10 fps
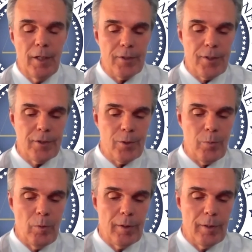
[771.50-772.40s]
get us, I
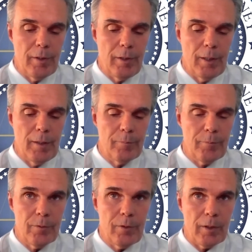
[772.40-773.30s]
just want to
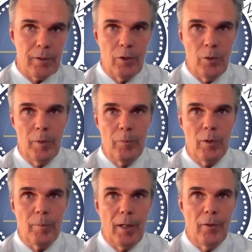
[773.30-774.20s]
talk a little bit
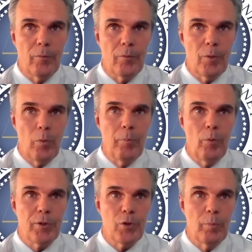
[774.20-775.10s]
more about the
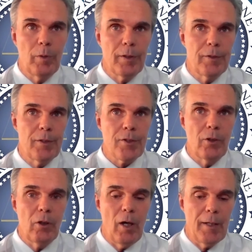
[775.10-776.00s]
1.2 million. There's a
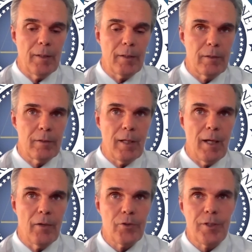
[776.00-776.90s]
lot of
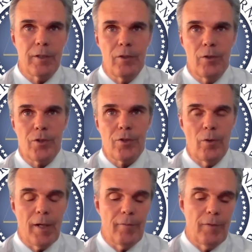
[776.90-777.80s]
towns that, just
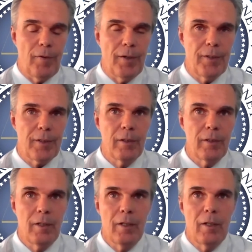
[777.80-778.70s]
don't have the funding.
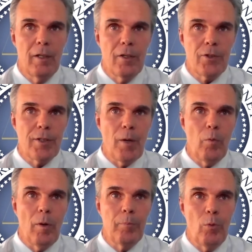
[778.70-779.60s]
So that
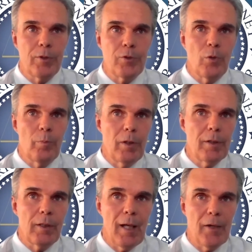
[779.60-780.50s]
1.2
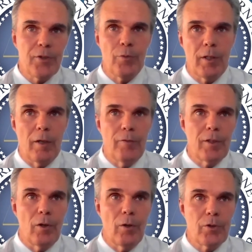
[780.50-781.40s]
million allows the recovery
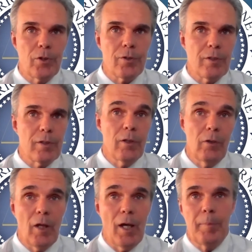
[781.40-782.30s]
coaches, a
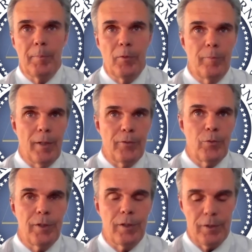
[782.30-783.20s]
lot of people have been
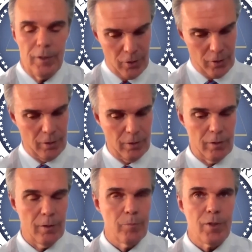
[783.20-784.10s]
through the addiction
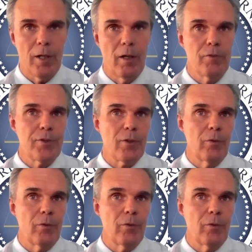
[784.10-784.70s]
themselves to